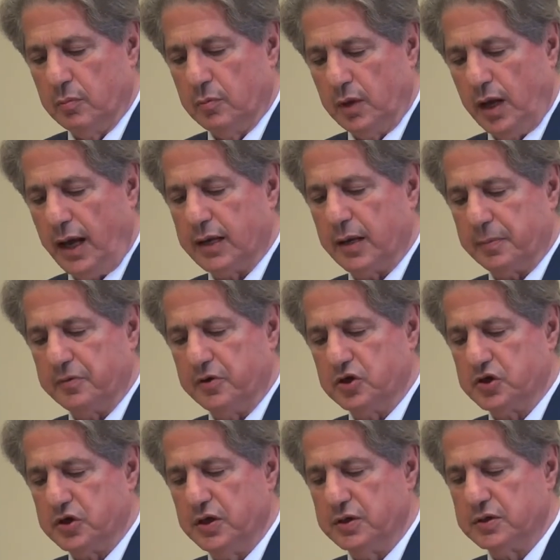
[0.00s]
The Arab
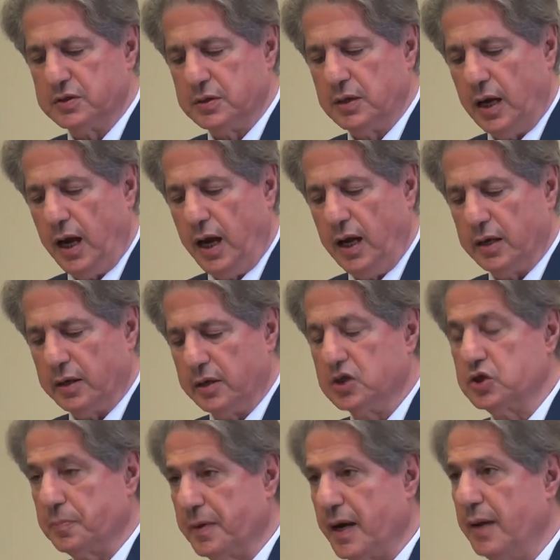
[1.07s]
Christians are
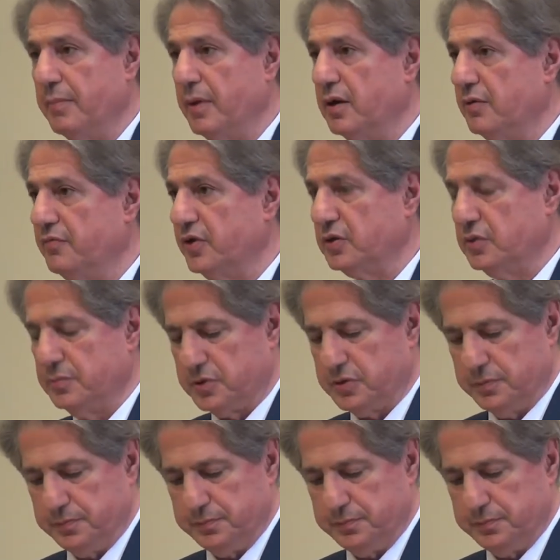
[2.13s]
its primary victims.